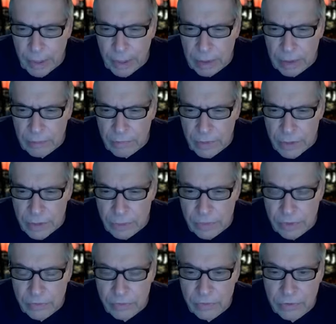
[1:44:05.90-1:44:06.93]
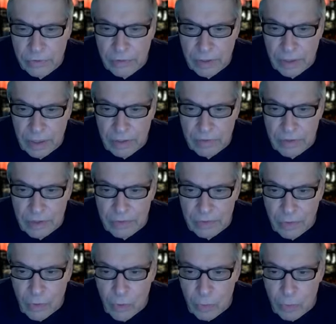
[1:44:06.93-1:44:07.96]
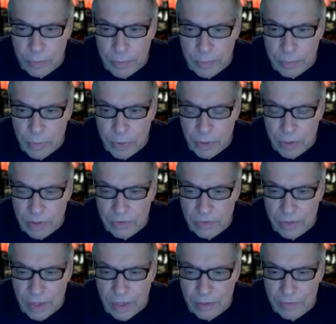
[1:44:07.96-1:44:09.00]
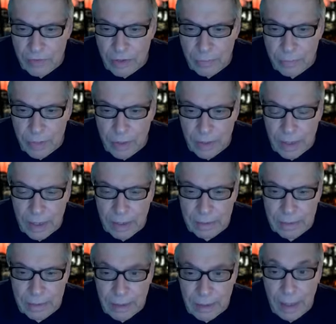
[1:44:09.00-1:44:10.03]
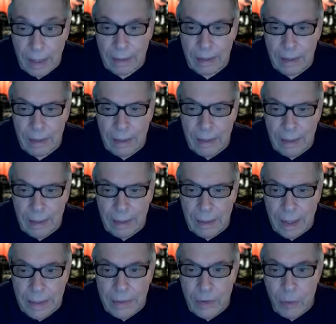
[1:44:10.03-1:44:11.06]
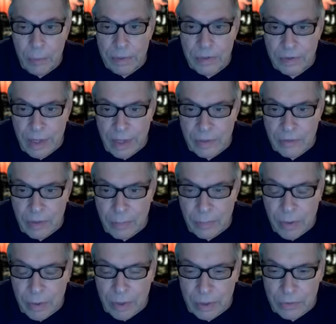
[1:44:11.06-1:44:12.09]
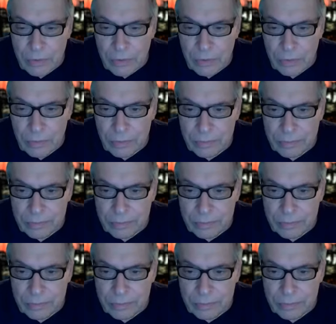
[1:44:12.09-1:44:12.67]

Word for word: individuals. Kay says, I hope Bernie stands up on that. Yeah, I hope he stands up on it too.